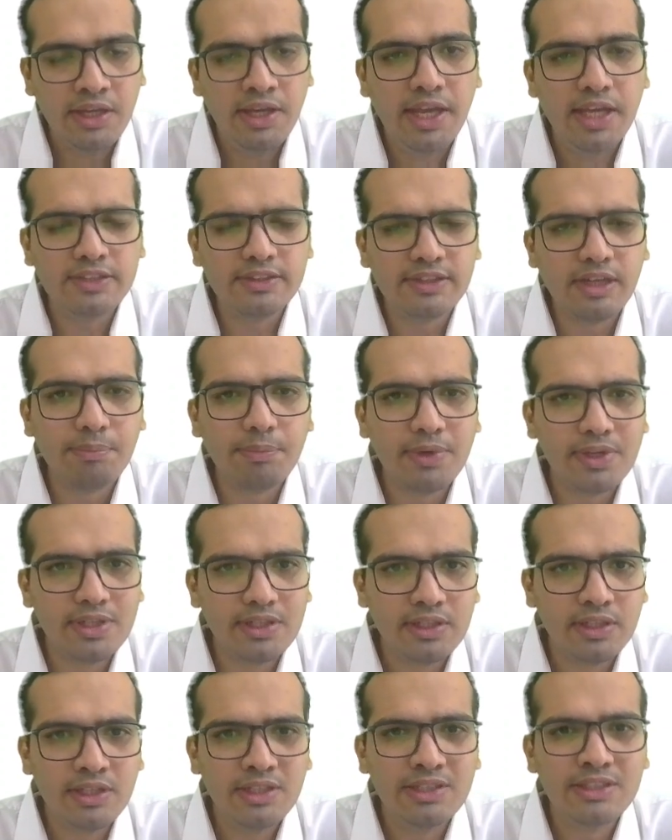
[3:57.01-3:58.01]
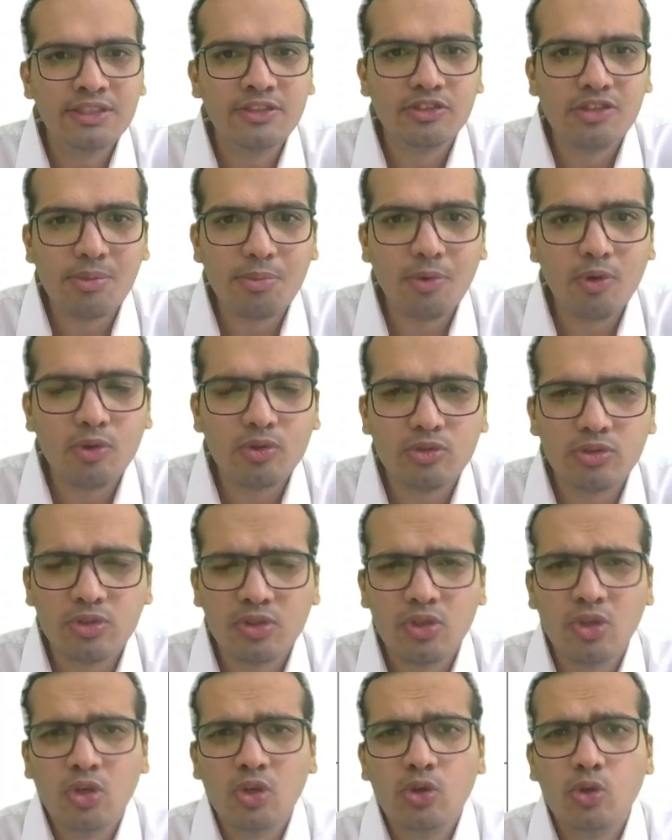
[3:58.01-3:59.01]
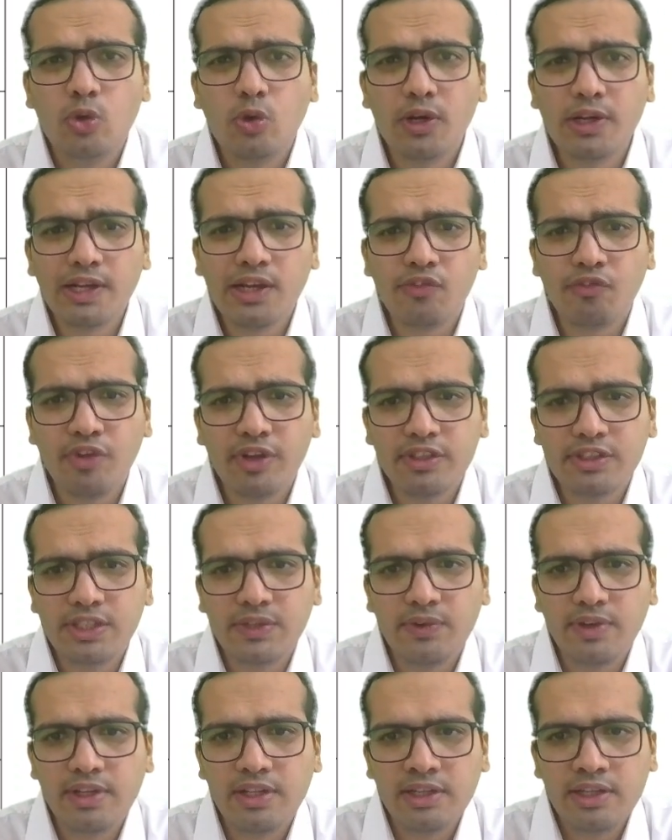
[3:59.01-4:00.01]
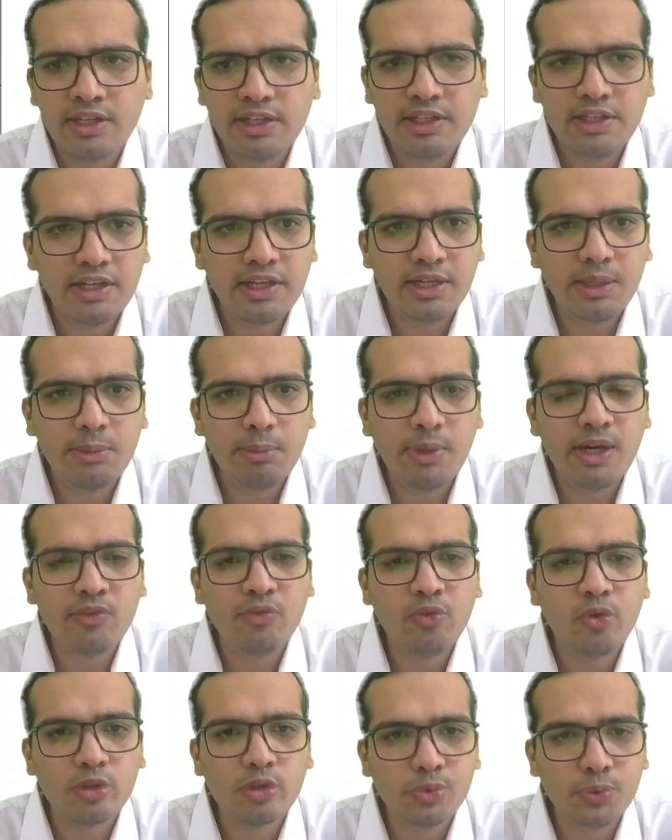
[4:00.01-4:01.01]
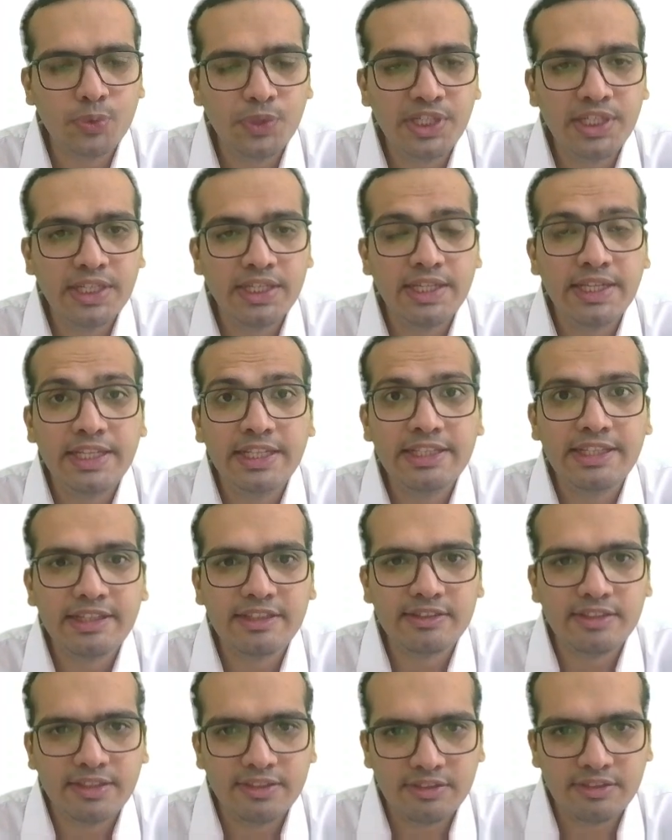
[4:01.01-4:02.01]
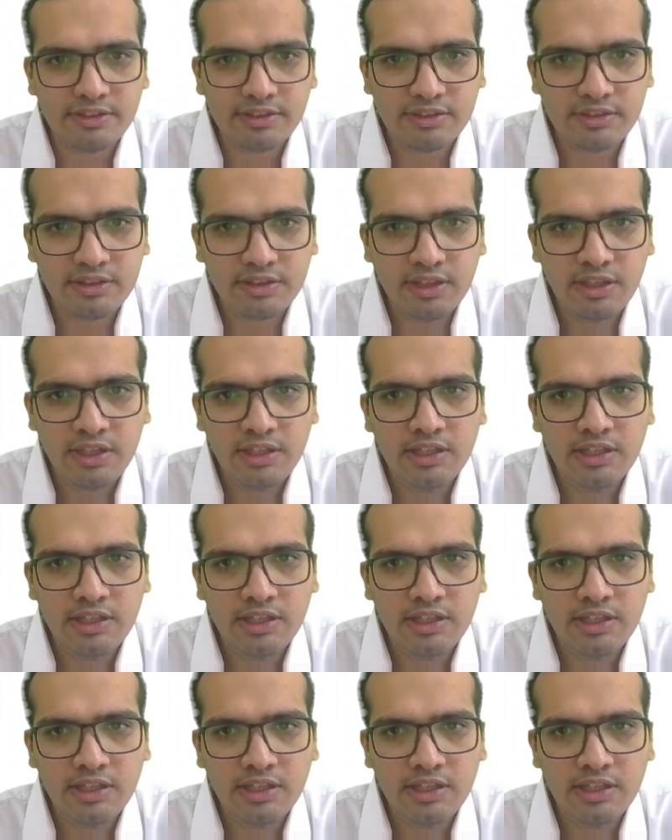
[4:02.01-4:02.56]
Example, suppose during a festival the demand for sweet increases.